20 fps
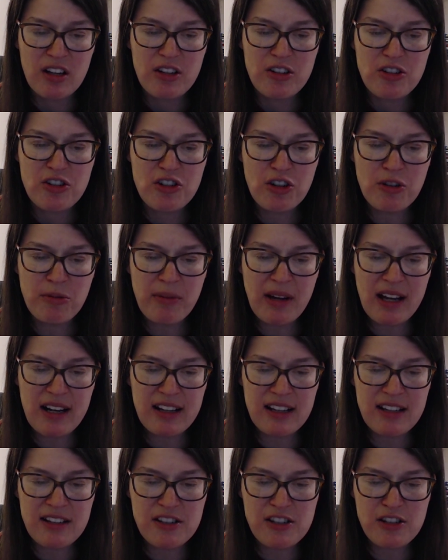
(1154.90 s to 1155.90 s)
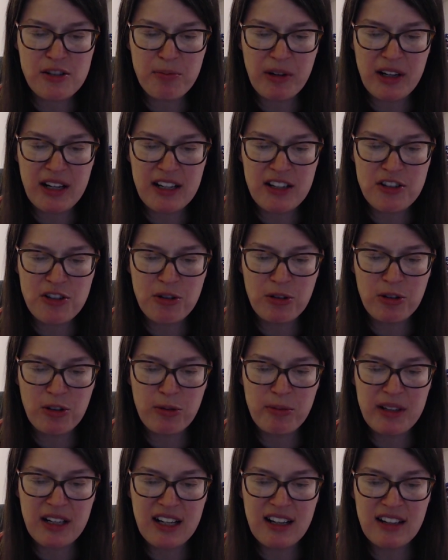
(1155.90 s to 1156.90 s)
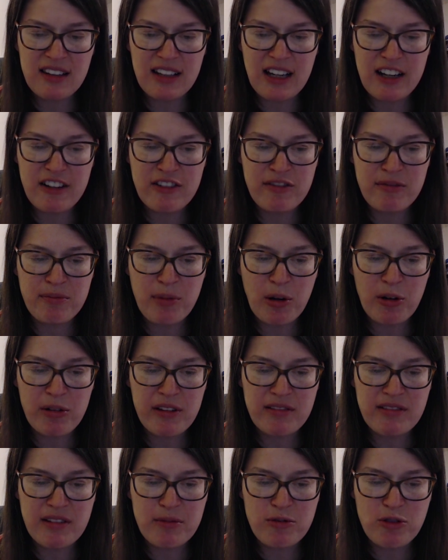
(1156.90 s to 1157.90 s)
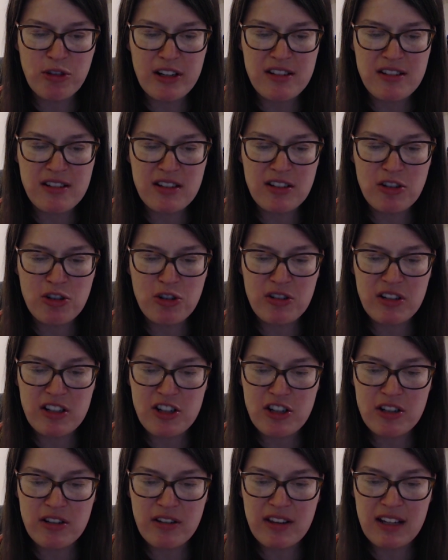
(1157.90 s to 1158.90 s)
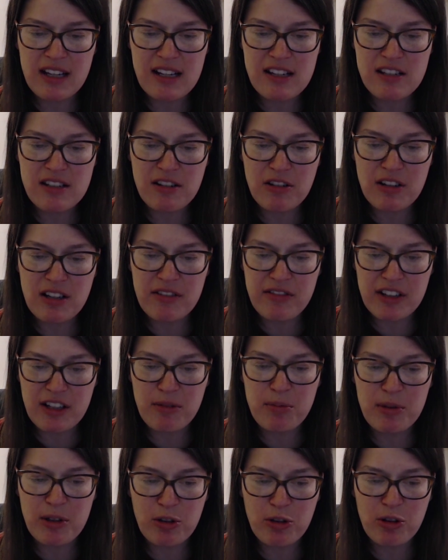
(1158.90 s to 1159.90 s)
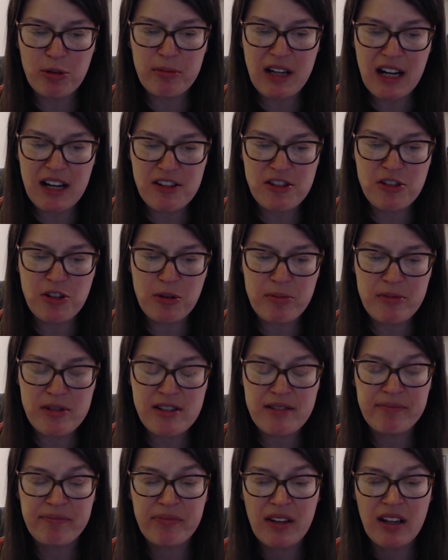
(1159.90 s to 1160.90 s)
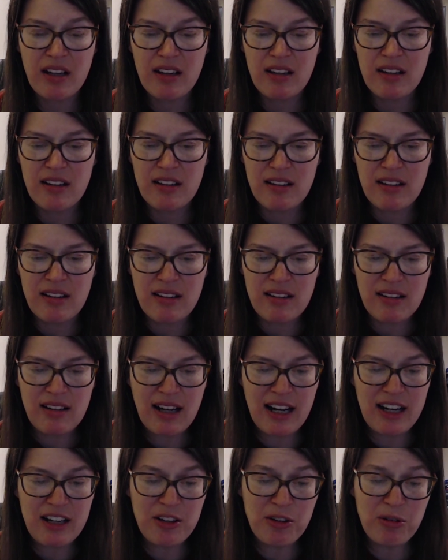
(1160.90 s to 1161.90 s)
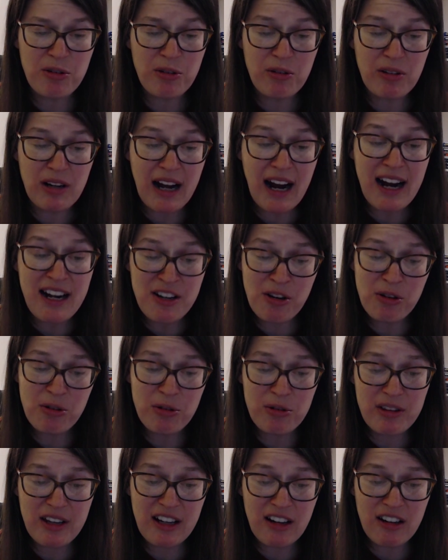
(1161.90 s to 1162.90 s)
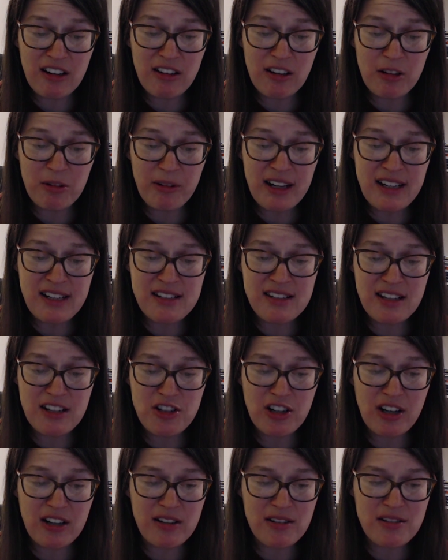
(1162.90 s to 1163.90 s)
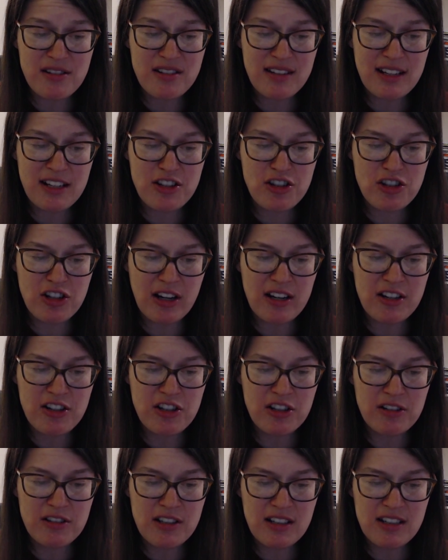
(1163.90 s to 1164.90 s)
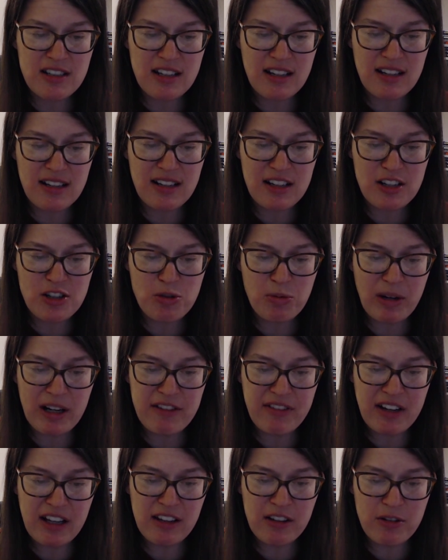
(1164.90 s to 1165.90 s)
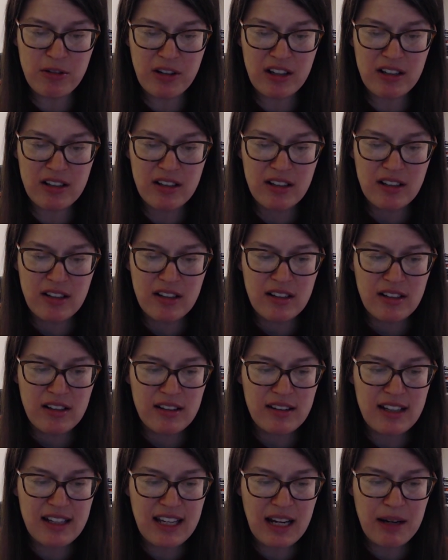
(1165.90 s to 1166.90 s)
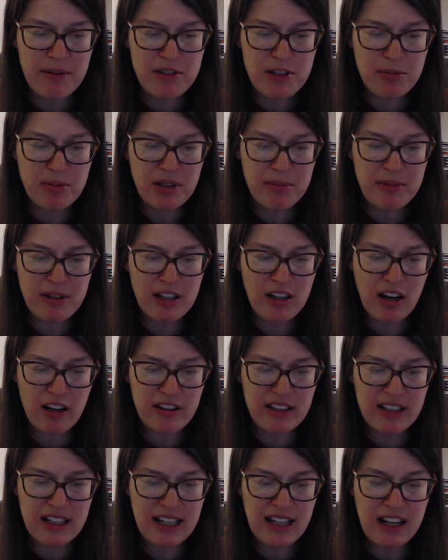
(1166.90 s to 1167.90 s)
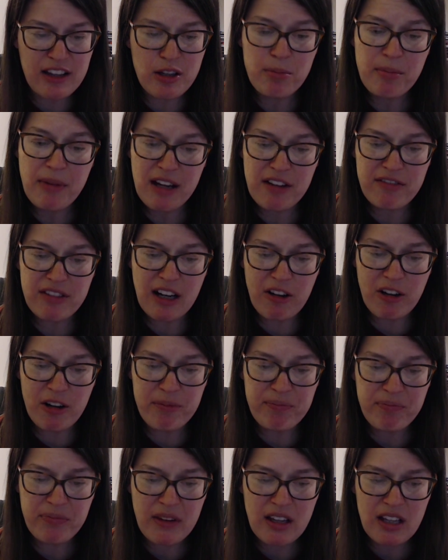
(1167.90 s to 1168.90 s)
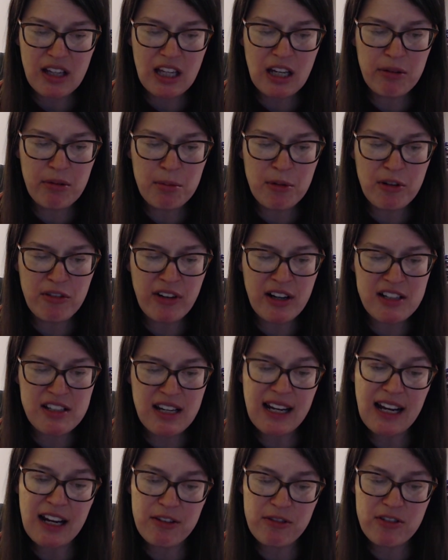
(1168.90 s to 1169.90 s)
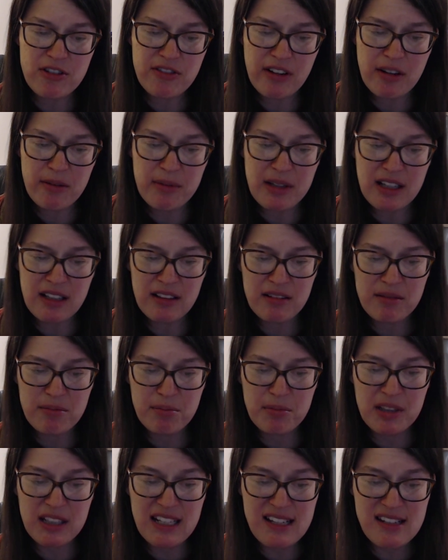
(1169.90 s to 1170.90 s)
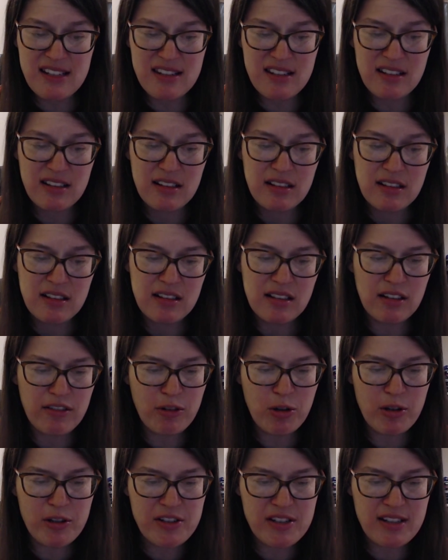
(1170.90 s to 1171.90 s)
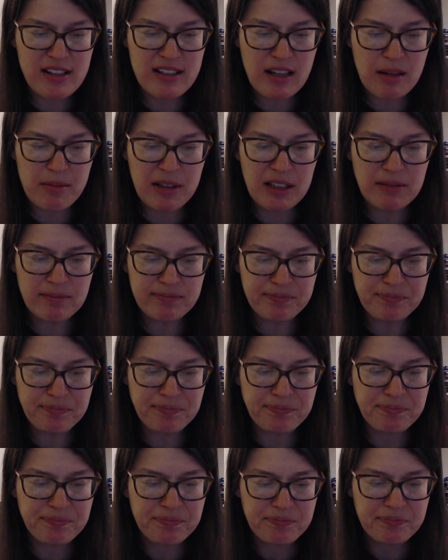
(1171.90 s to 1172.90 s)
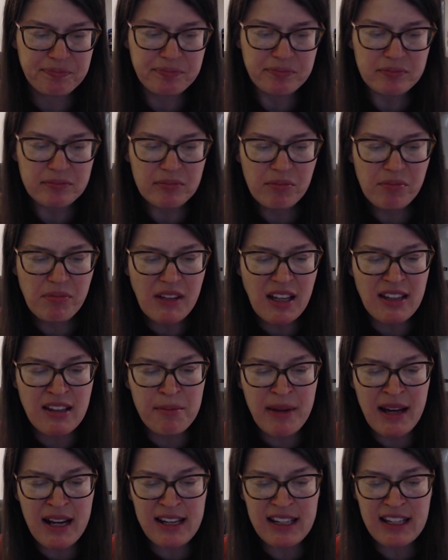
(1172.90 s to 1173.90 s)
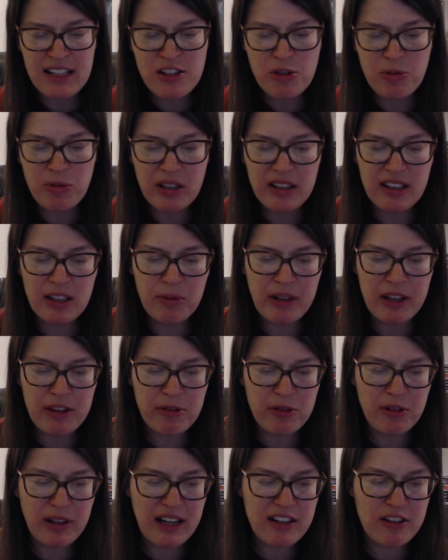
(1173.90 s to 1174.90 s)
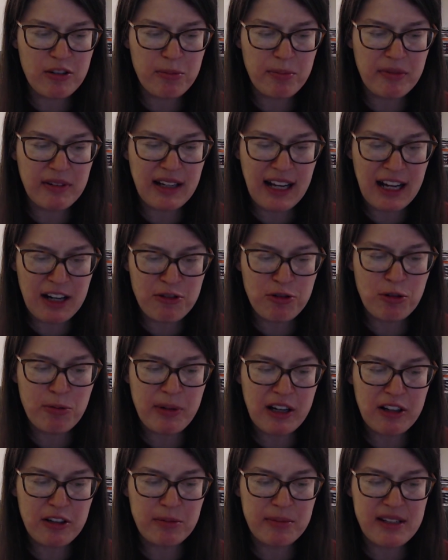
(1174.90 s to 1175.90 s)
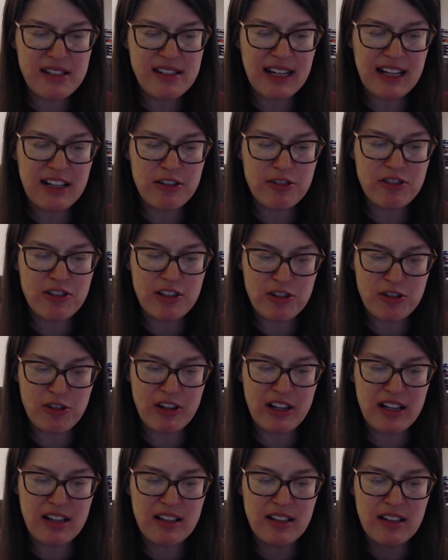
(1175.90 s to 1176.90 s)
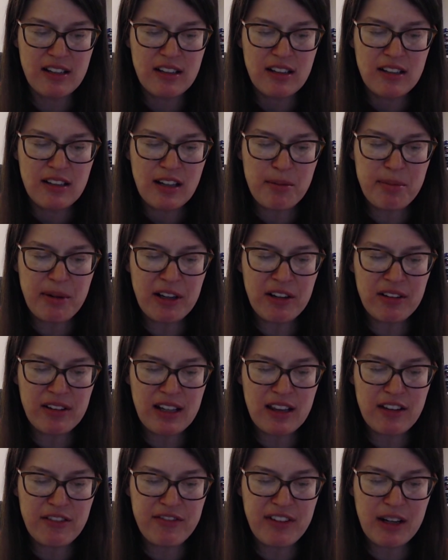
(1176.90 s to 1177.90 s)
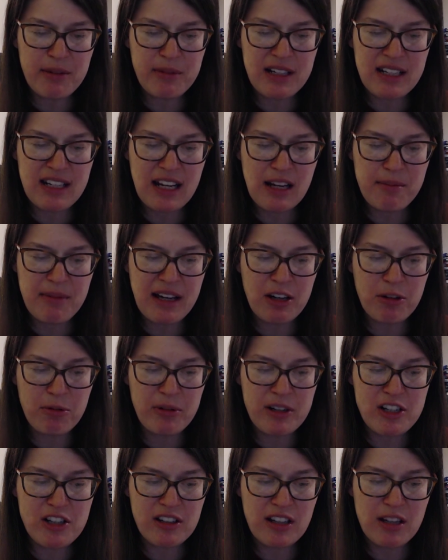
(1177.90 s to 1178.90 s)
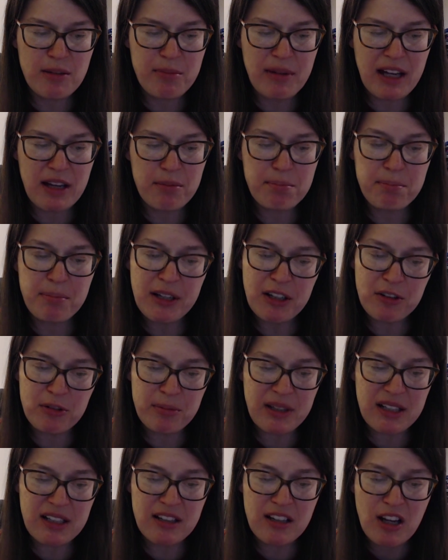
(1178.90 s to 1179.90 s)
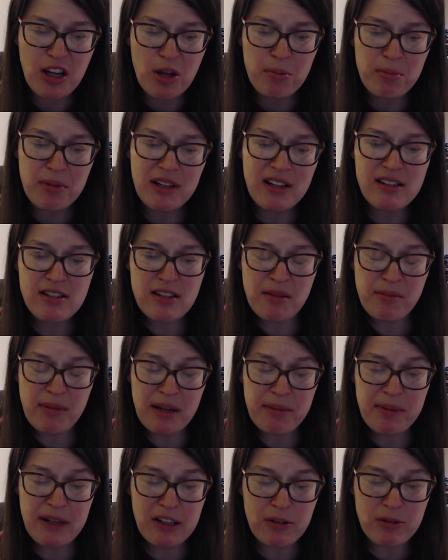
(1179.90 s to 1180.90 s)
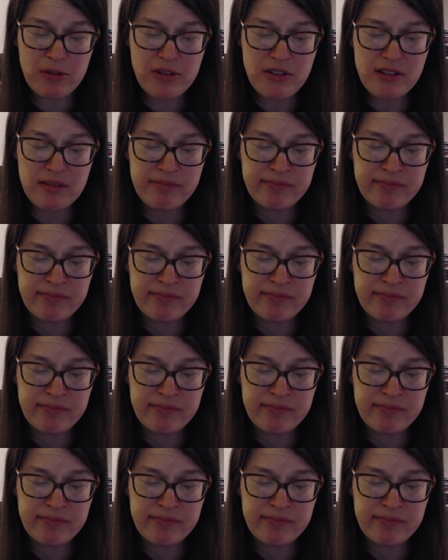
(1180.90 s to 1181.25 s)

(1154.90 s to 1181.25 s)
2 mannequins sprang to illuminated life, both of them dressed in traditional Thanksgiving pilgrim costumes. I know who they are already, said Charles. That's John Chiltington and his wife Eleanor. They came to Plymouth Colony on the Mayflower. Can we move on to Andrew's family, please? Of course, said Debbie. The mannequins quickly went through Andrew Peckelman's ancestry. Apparently, the family name had originally been Pickleman because they made pickles.